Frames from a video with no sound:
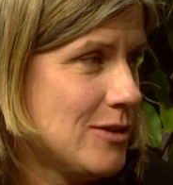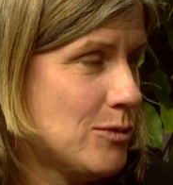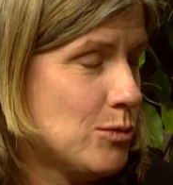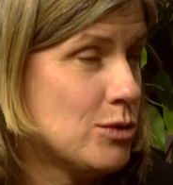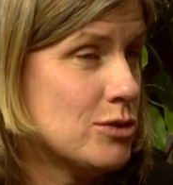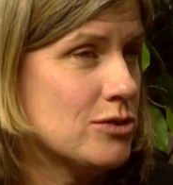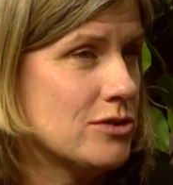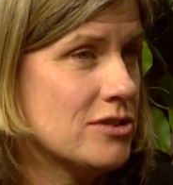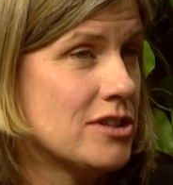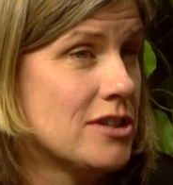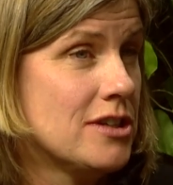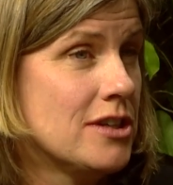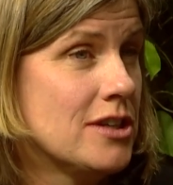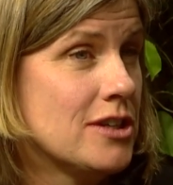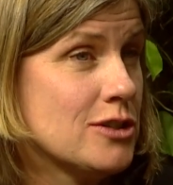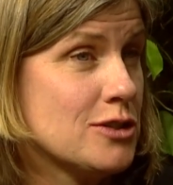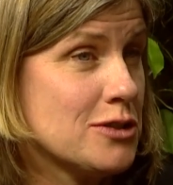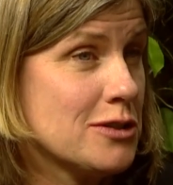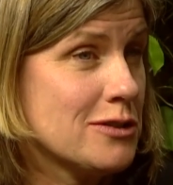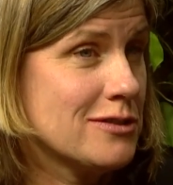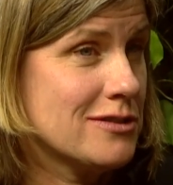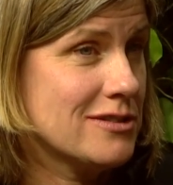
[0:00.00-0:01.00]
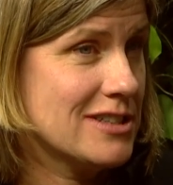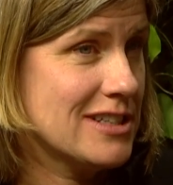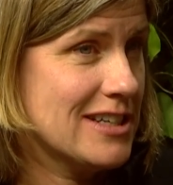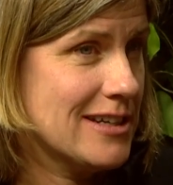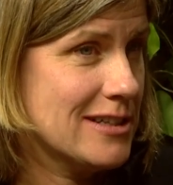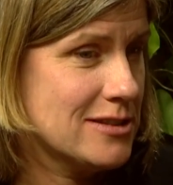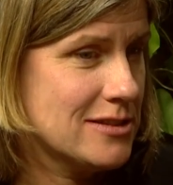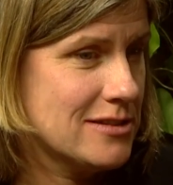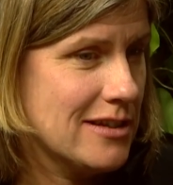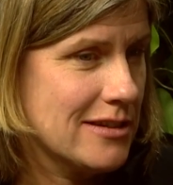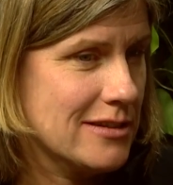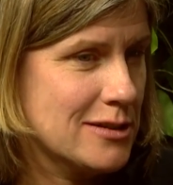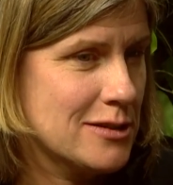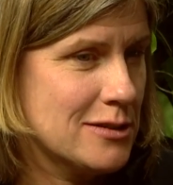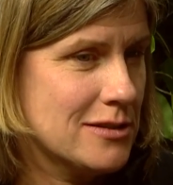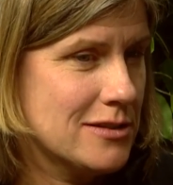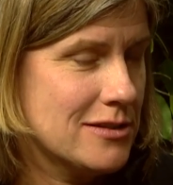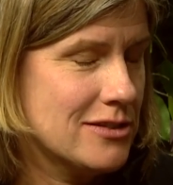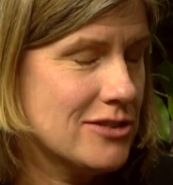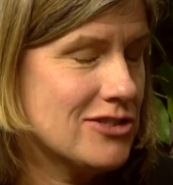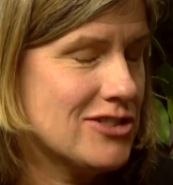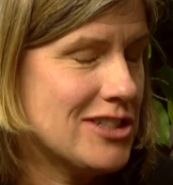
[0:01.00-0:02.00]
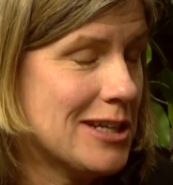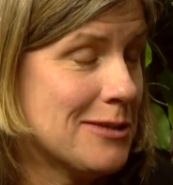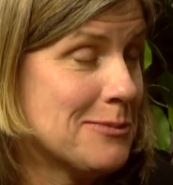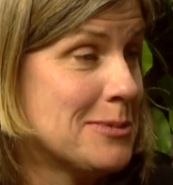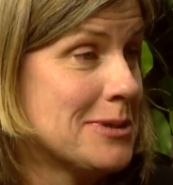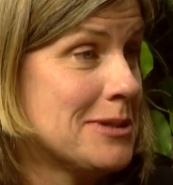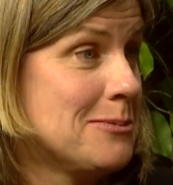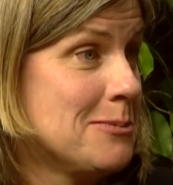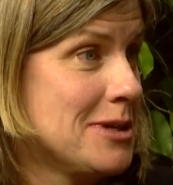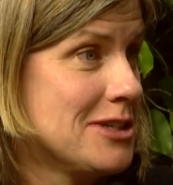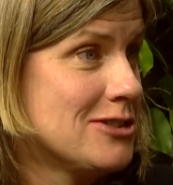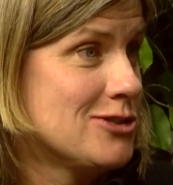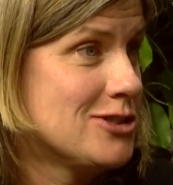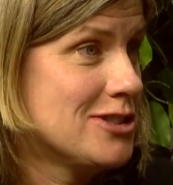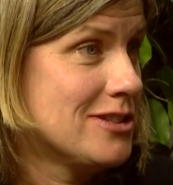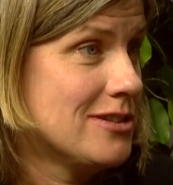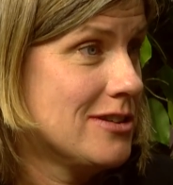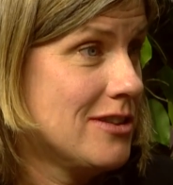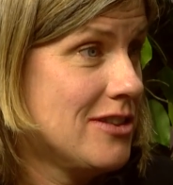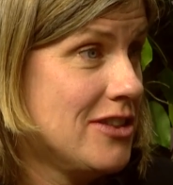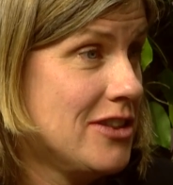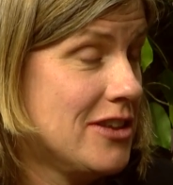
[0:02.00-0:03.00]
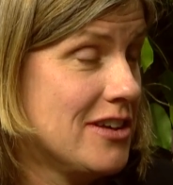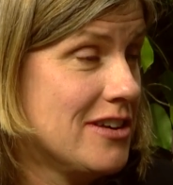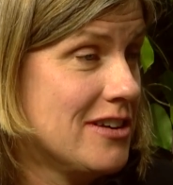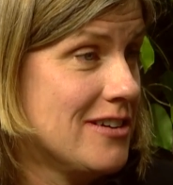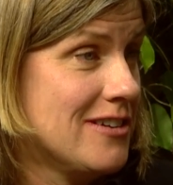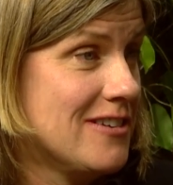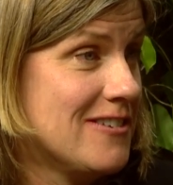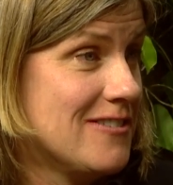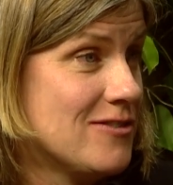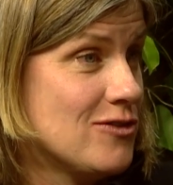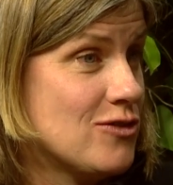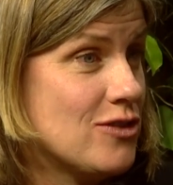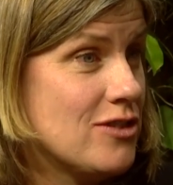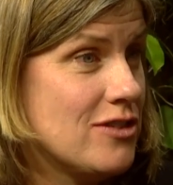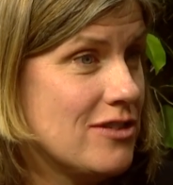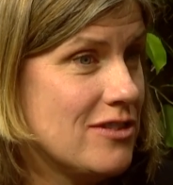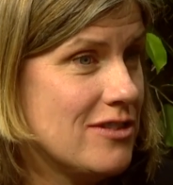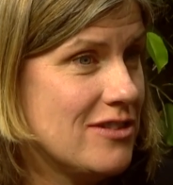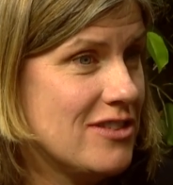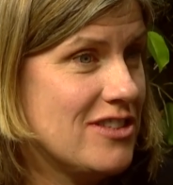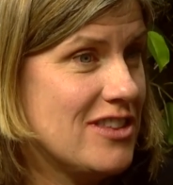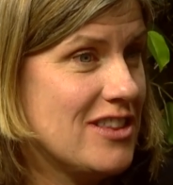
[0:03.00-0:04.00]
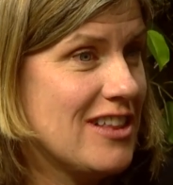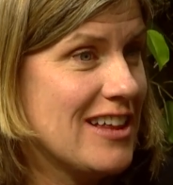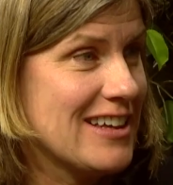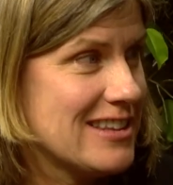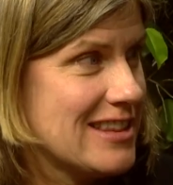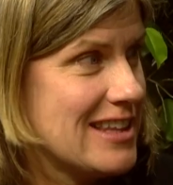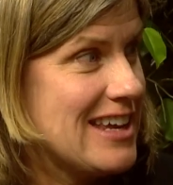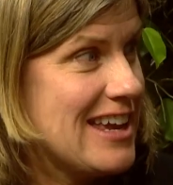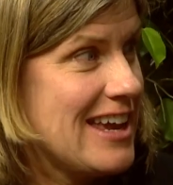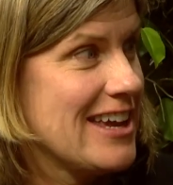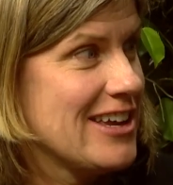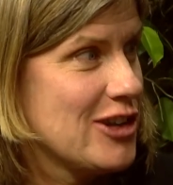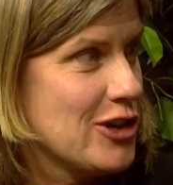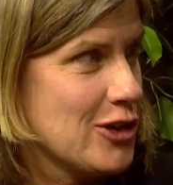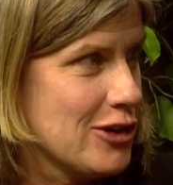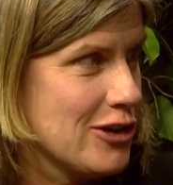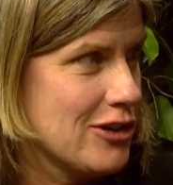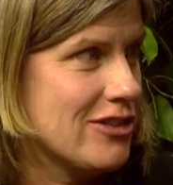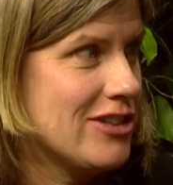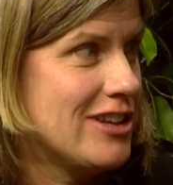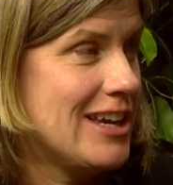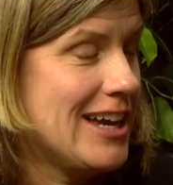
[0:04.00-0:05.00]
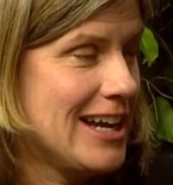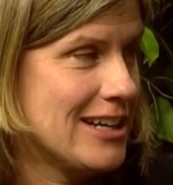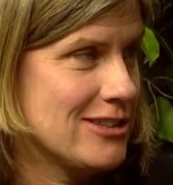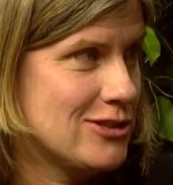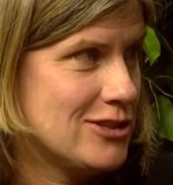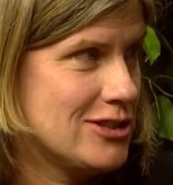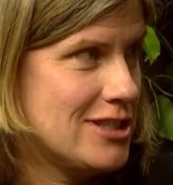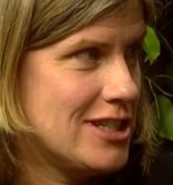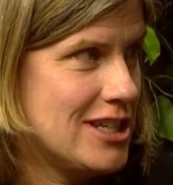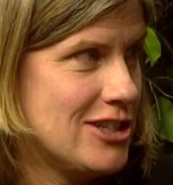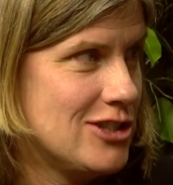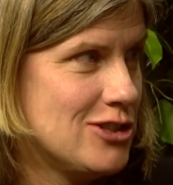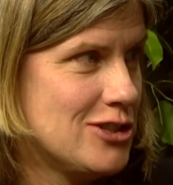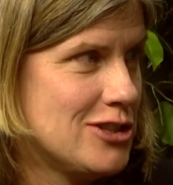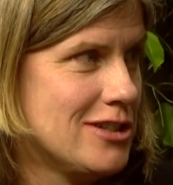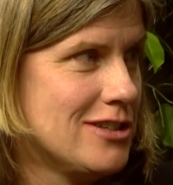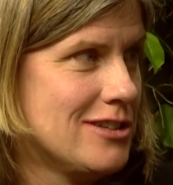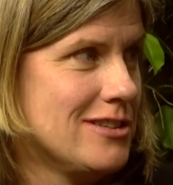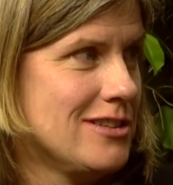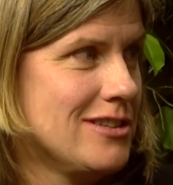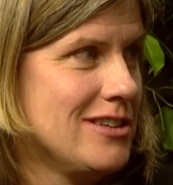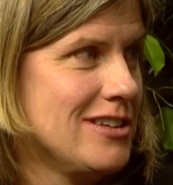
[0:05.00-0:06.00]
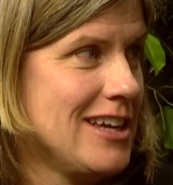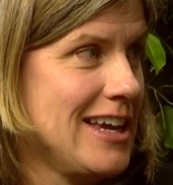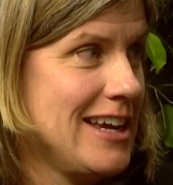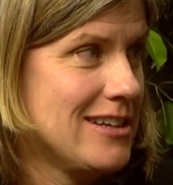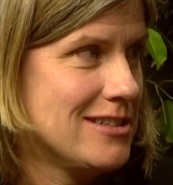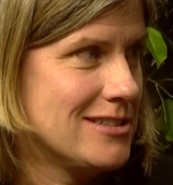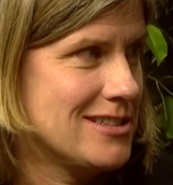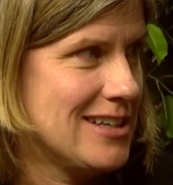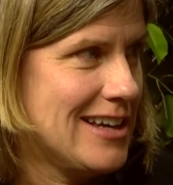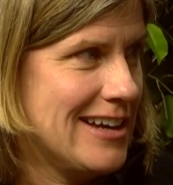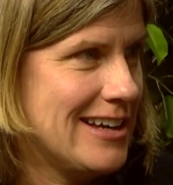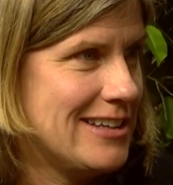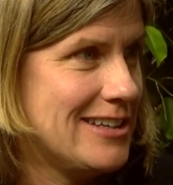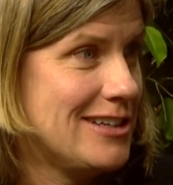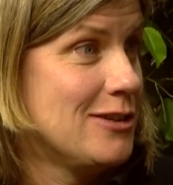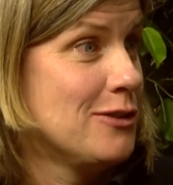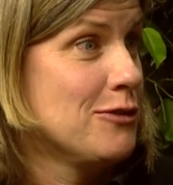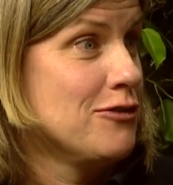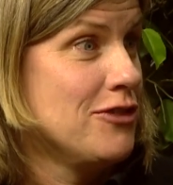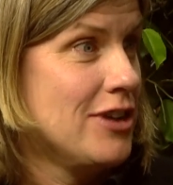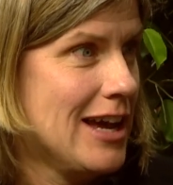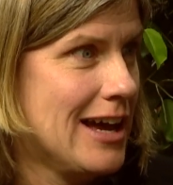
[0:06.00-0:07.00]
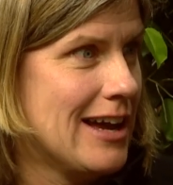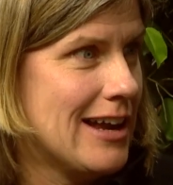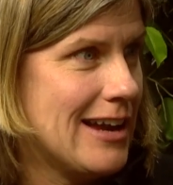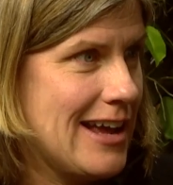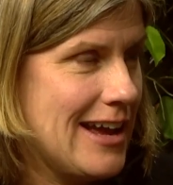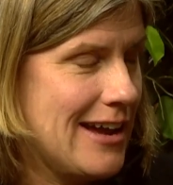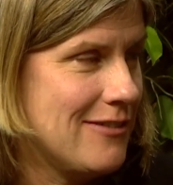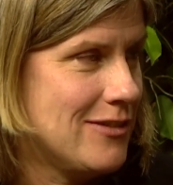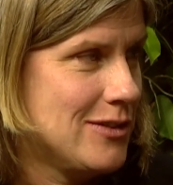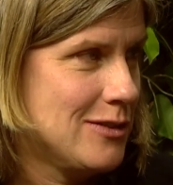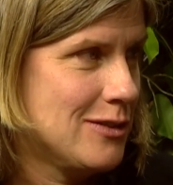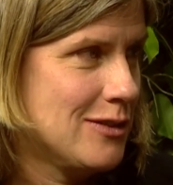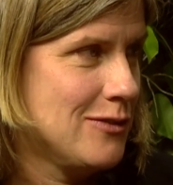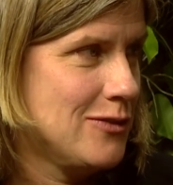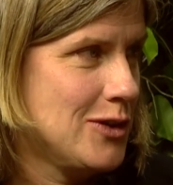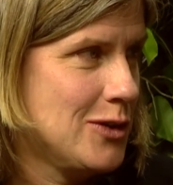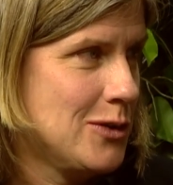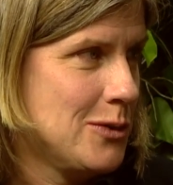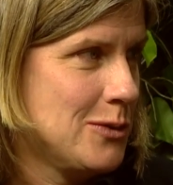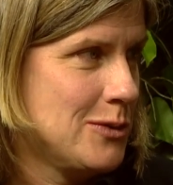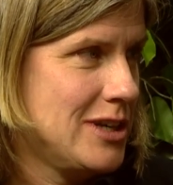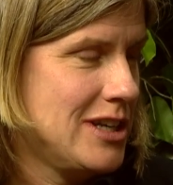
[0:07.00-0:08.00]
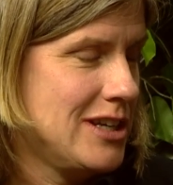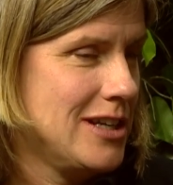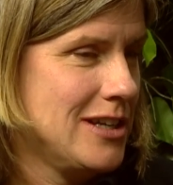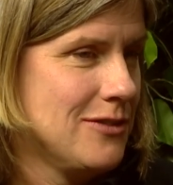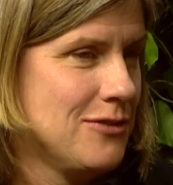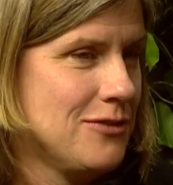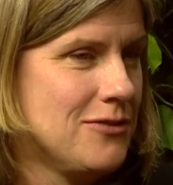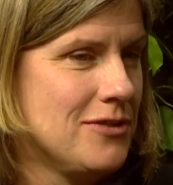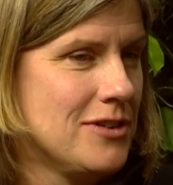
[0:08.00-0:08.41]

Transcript: Well, certainly, as Dr. Jackman mentioned, the anger, the agitation, the anxiety of not having the phone, and if